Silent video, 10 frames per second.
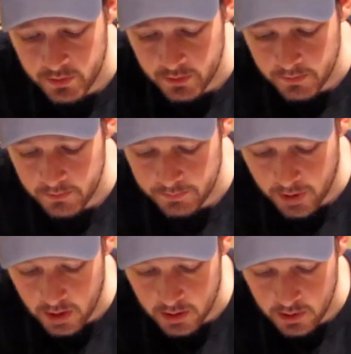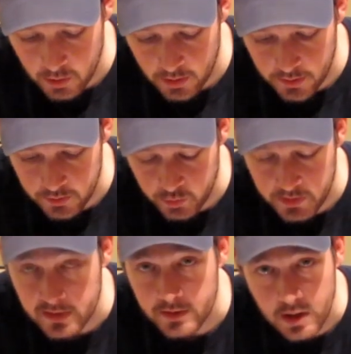to par on all this. We
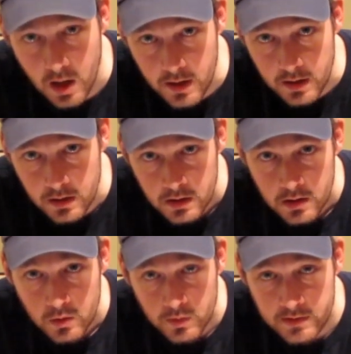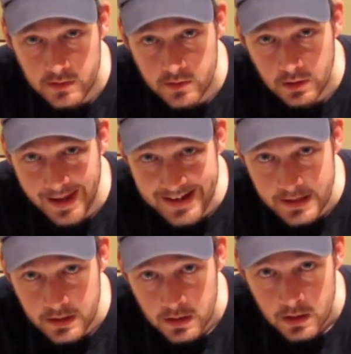did the cutting, we did the
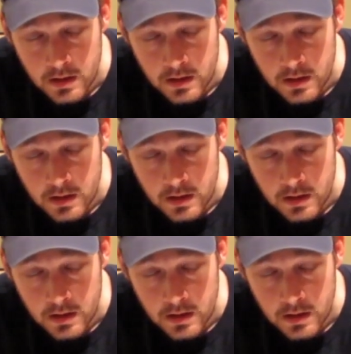lighting.